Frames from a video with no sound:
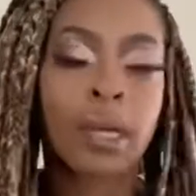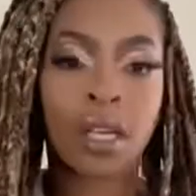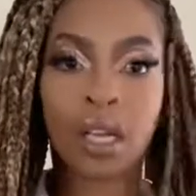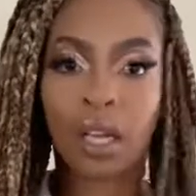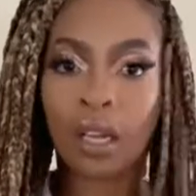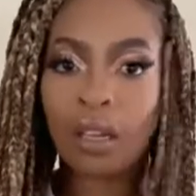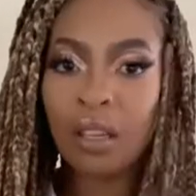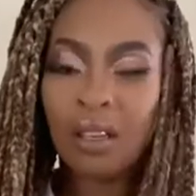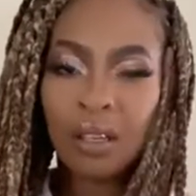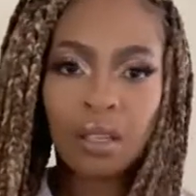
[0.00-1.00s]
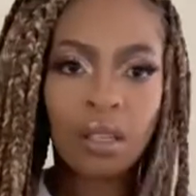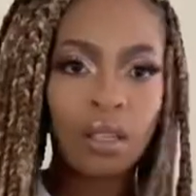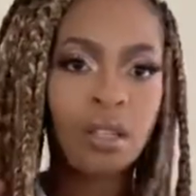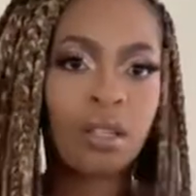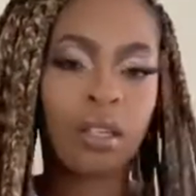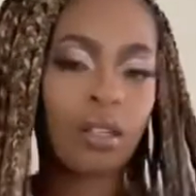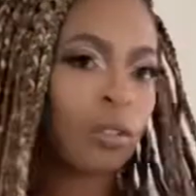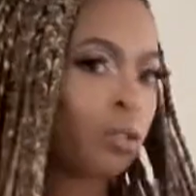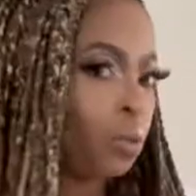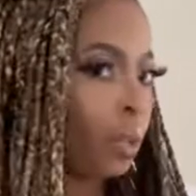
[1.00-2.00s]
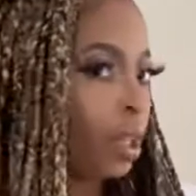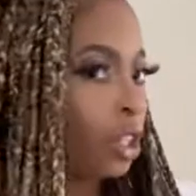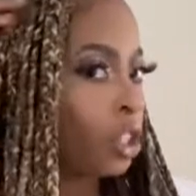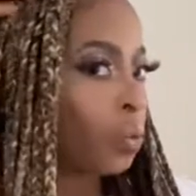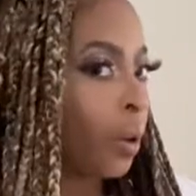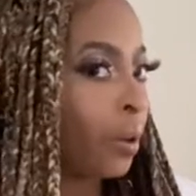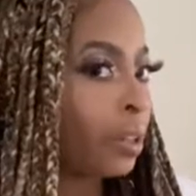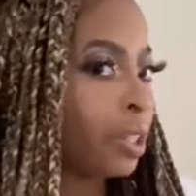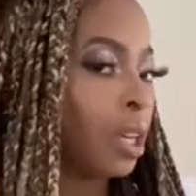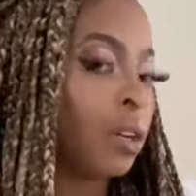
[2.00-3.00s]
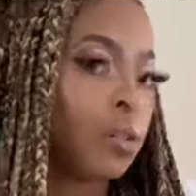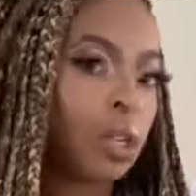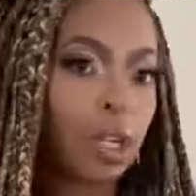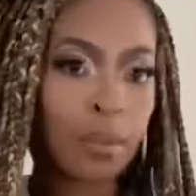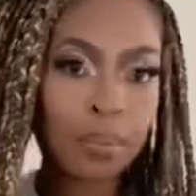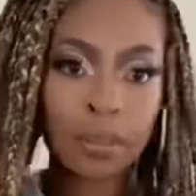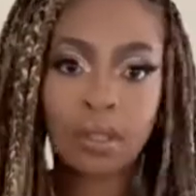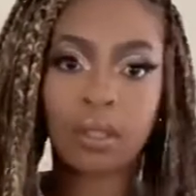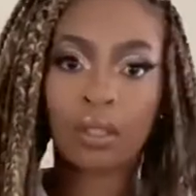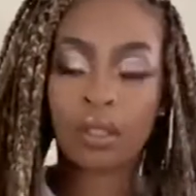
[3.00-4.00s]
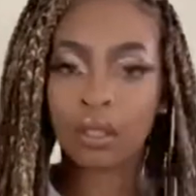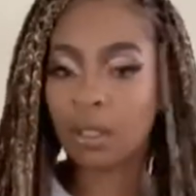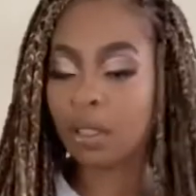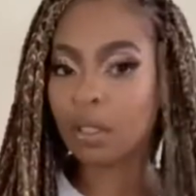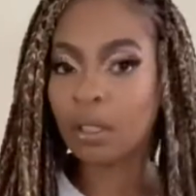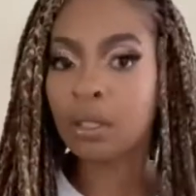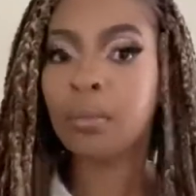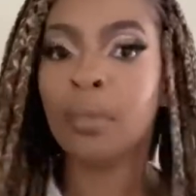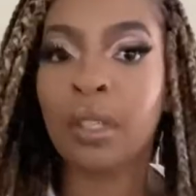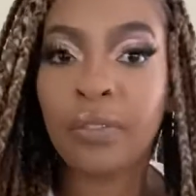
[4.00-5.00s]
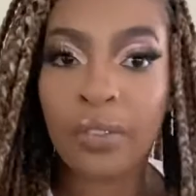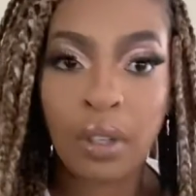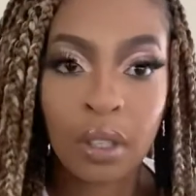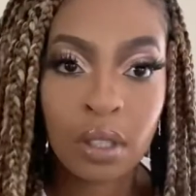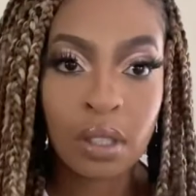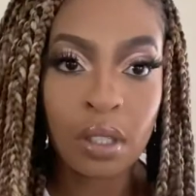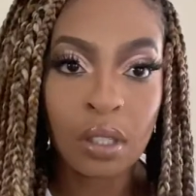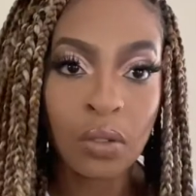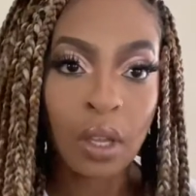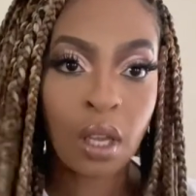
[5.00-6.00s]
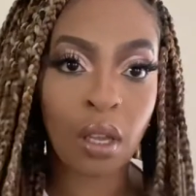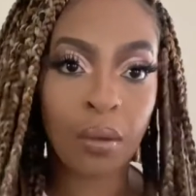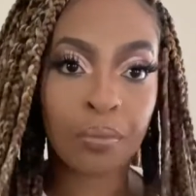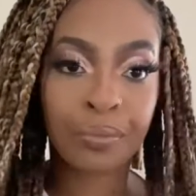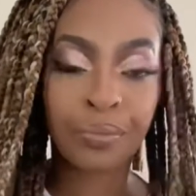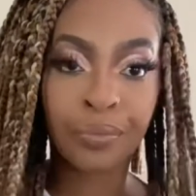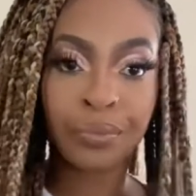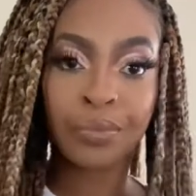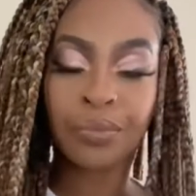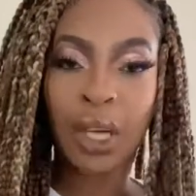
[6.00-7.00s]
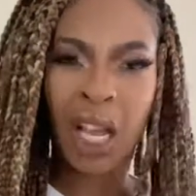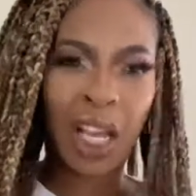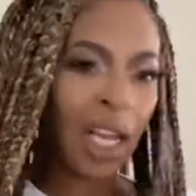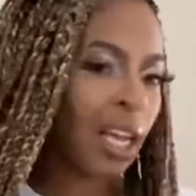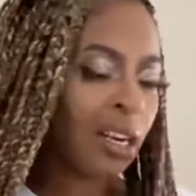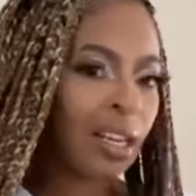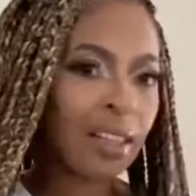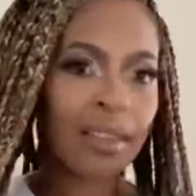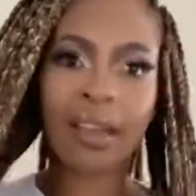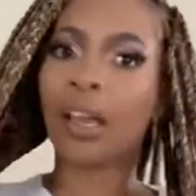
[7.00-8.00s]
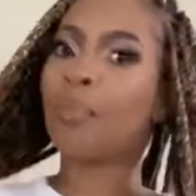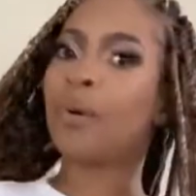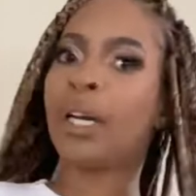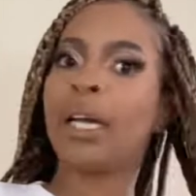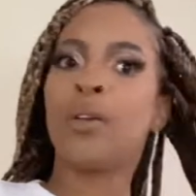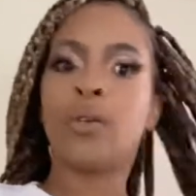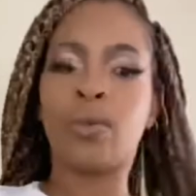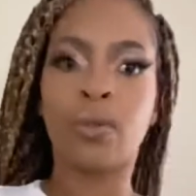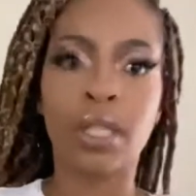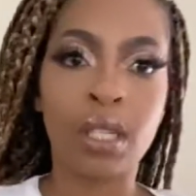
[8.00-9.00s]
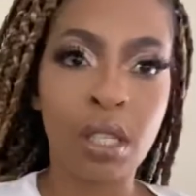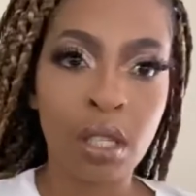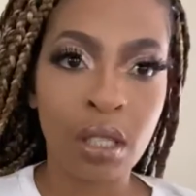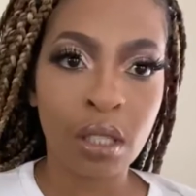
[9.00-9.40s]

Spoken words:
my hair. I don't know whether I should wear it down or up, but I feel like this is okay. And another thing in Borayo, Oguti,